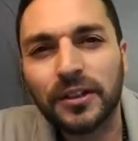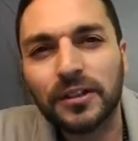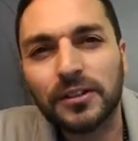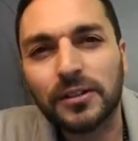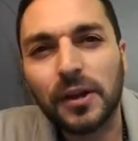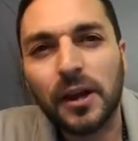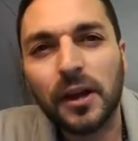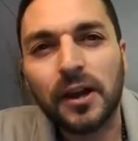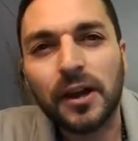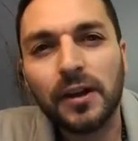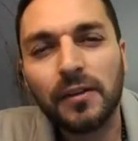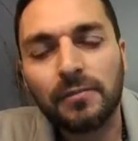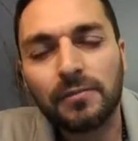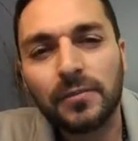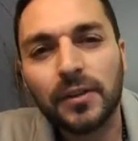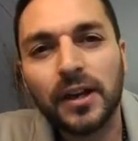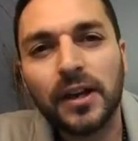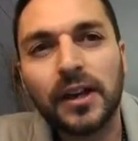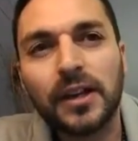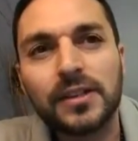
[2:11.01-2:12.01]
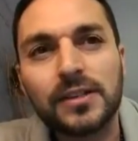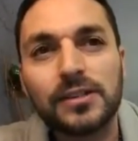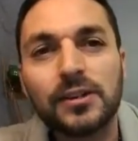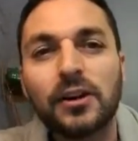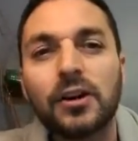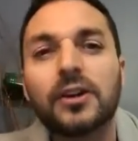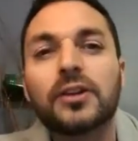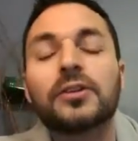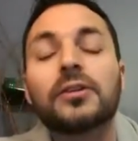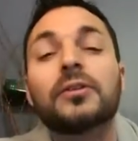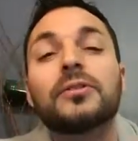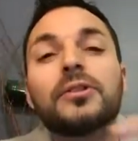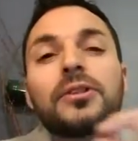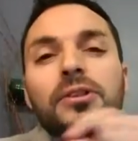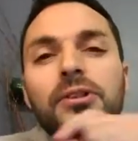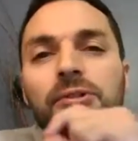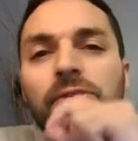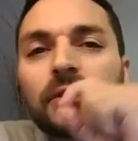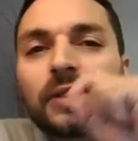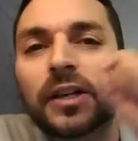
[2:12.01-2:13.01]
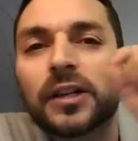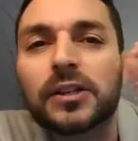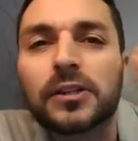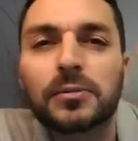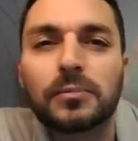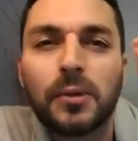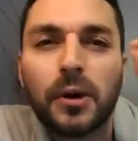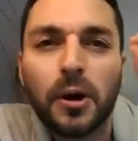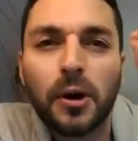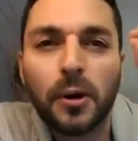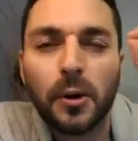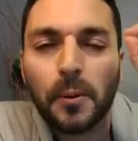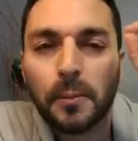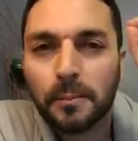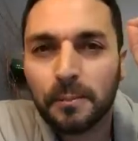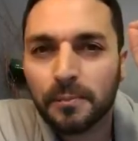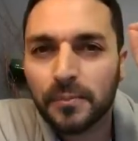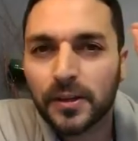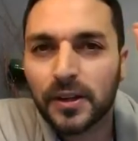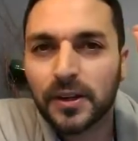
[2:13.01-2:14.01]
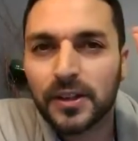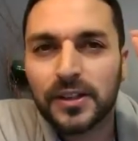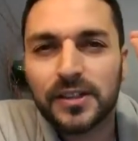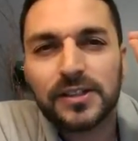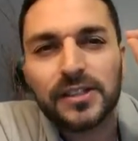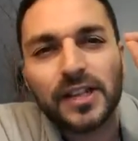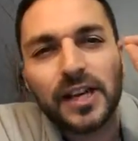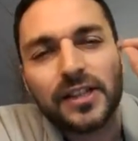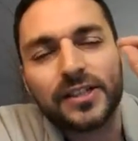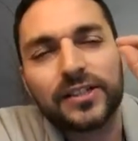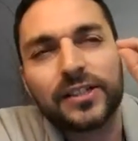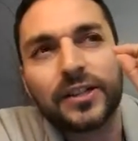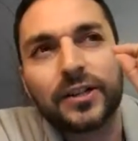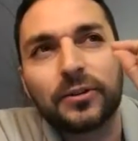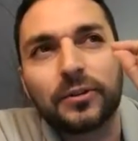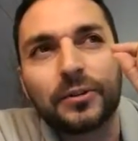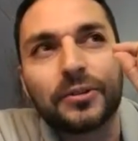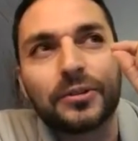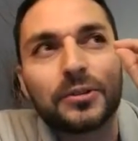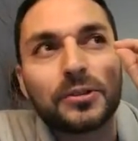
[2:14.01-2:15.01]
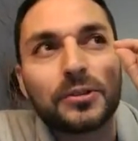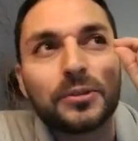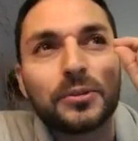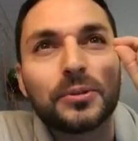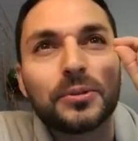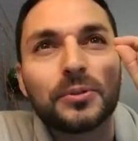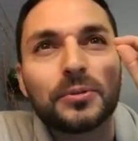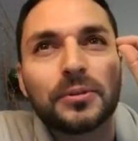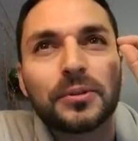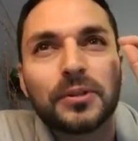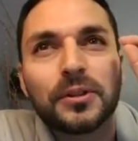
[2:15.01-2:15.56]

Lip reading: And I saw on the news that tomorrow it's actually going to